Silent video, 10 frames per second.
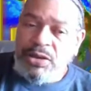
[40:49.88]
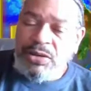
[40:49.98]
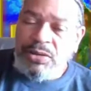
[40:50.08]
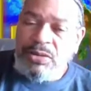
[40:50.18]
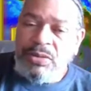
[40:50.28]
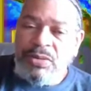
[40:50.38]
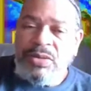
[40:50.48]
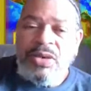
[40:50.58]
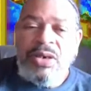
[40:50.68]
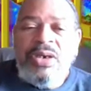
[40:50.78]
for you
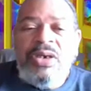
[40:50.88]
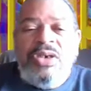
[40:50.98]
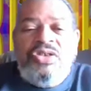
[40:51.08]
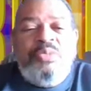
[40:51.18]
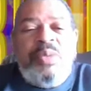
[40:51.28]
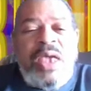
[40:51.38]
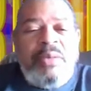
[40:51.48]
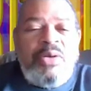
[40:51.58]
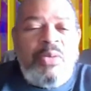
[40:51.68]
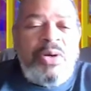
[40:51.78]
to be
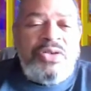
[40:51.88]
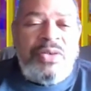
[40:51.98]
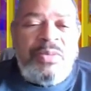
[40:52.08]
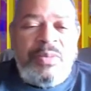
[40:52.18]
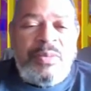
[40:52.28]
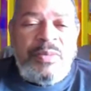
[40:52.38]
able to worship.